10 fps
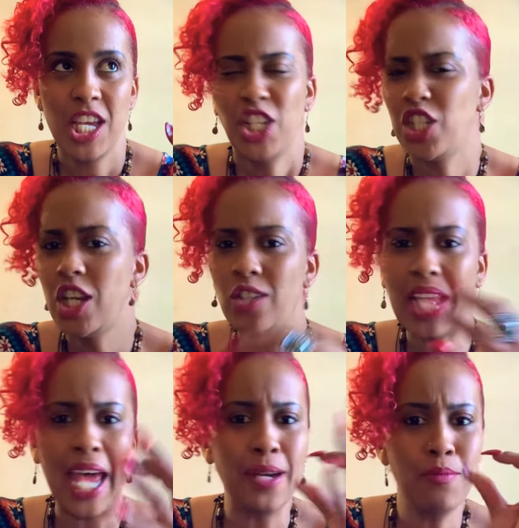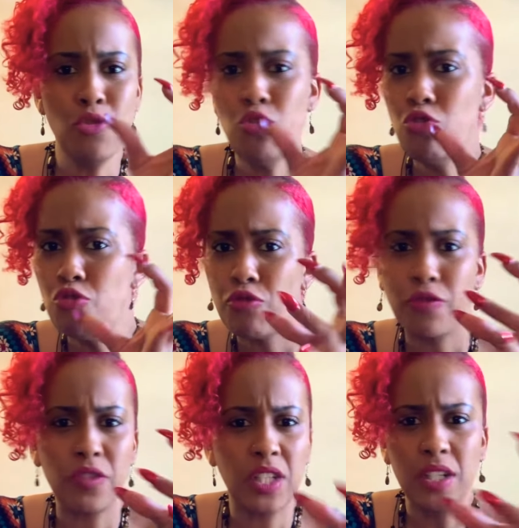She knows how to move
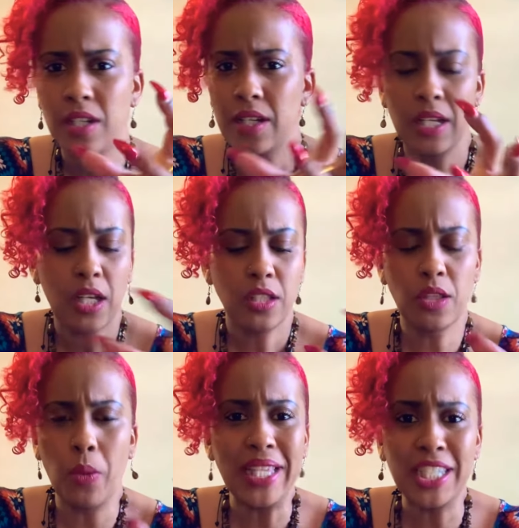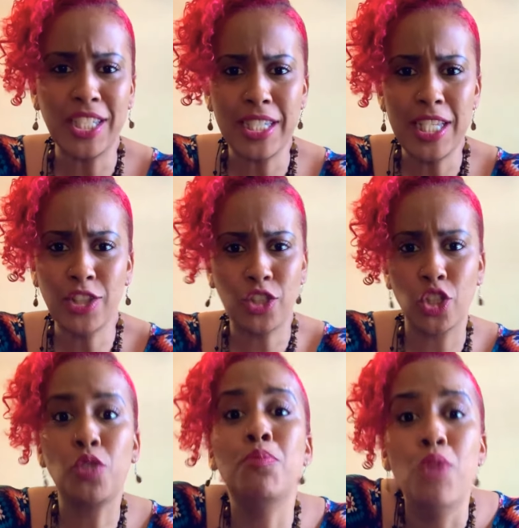the way that she needs to
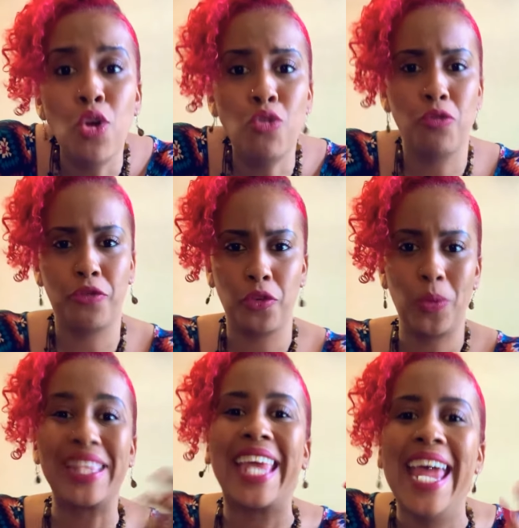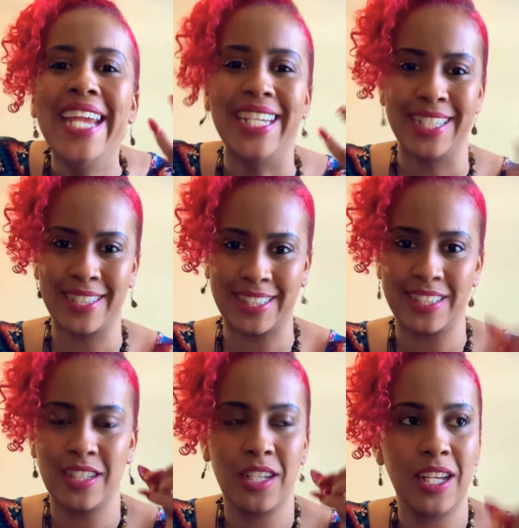move with
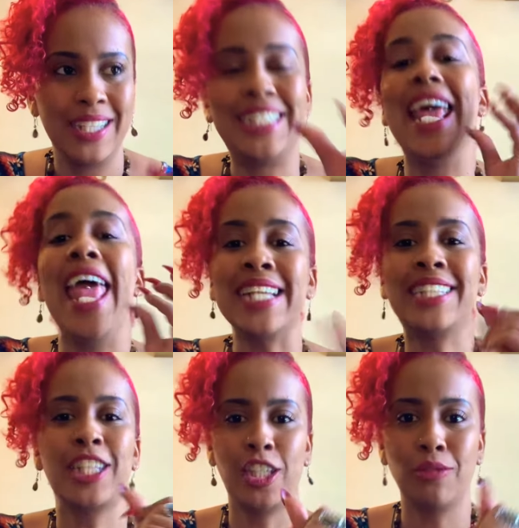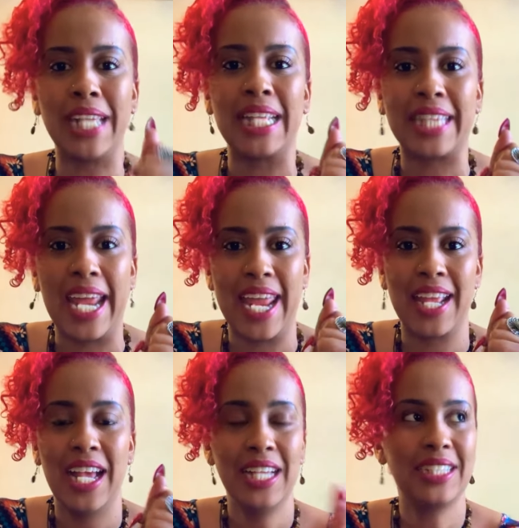cadence to execute that thing,
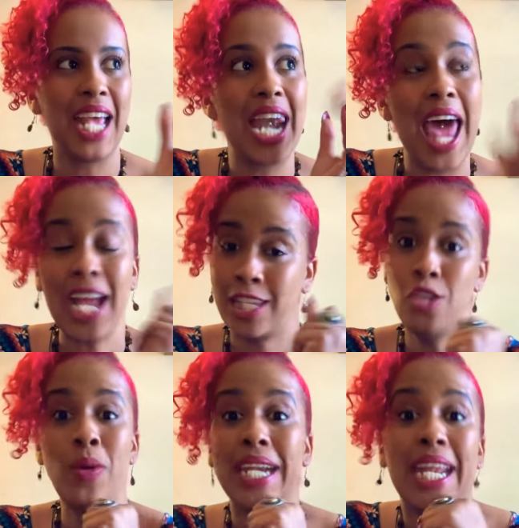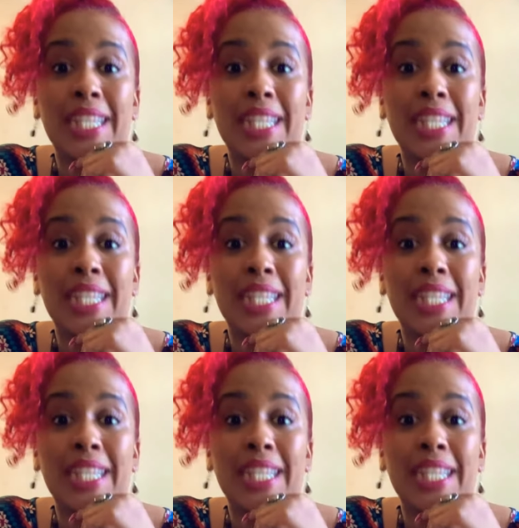to lock you in that